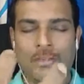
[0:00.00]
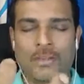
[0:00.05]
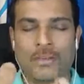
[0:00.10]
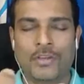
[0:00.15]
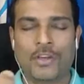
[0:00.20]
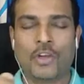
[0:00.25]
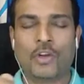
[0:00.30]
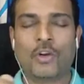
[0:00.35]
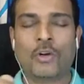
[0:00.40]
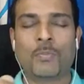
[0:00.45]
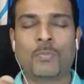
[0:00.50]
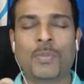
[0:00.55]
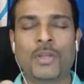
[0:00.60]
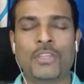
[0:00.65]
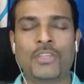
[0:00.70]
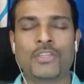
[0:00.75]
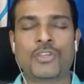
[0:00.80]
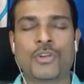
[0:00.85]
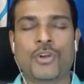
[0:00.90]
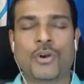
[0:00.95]
your
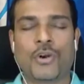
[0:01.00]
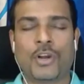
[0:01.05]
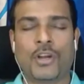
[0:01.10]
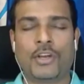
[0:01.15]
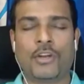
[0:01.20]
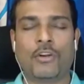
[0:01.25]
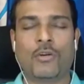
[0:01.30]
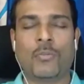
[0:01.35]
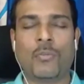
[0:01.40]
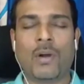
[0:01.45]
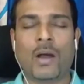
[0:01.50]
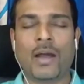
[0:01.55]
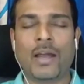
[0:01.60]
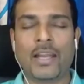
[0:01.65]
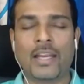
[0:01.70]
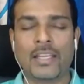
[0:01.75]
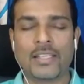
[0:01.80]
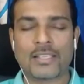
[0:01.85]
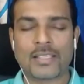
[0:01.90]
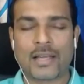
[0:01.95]
picture, in your
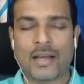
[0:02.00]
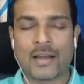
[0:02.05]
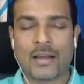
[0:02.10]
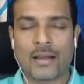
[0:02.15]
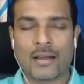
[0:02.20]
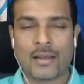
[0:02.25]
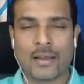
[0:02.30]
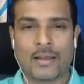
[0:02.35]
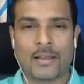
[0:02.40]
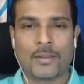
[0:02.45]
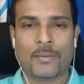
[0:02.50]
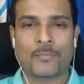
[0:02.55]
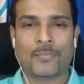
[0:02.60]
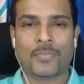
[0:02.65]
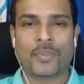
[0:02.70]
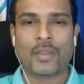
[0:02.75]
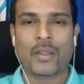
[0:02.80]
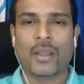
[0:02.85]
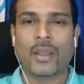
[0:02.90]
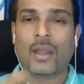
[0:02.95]
mind's eye.
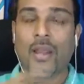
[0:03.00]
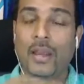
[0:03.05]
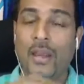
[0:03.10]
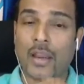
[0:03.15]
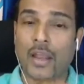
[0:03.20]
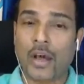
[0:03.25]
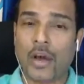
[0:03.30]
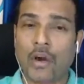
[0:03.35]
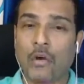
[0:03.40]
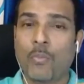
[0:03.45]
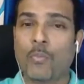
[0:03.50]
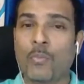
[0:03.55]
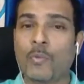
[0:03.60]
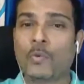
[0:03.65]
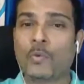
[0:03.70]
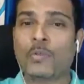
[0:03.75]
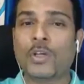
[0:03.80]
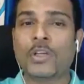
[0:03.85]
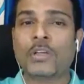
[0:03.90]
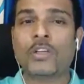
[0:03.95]
And now
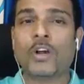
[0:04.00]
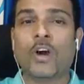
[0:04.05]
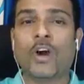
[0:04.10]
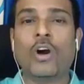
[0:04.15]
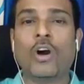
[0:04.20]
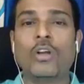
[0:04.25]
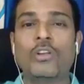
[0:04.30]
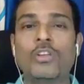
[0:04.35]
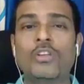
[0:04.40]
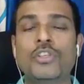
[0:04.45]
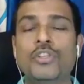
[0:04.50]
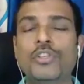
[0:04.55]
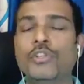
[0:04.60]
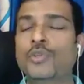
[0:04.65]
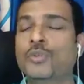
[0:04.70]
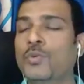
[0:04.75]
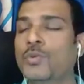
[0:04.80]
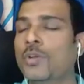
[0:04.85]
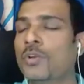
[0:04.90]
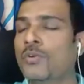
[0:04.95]
move that on
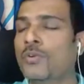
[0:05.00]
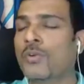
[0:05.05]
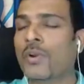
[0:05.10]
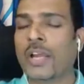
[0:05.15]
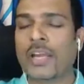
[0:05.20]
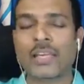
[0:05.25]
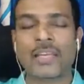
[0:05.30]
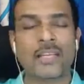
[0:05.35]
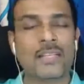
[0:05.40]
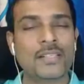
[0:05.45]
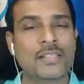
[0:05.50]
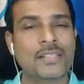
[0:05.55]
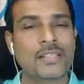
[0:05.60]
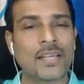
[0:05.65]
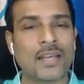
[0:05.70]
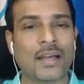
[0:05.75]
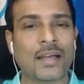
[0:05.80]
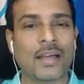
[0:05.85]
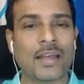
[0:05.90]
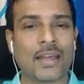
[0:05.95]
to the right hand
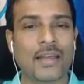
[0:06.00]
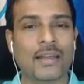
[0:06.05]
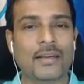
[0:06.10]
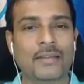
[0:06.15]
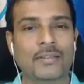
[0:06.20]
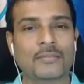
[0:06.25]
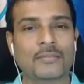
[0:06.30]
side.